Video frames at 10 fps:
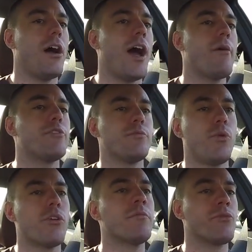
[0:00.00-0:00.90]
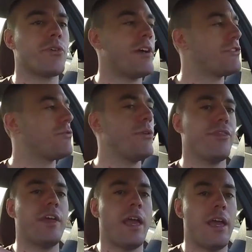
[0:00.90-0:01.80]
I was more impressed
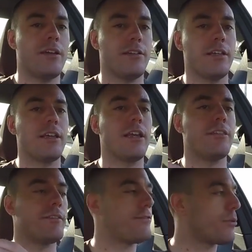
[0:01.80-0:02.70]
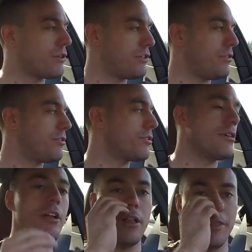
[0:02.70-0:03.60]
with the handling in the 4-cylinder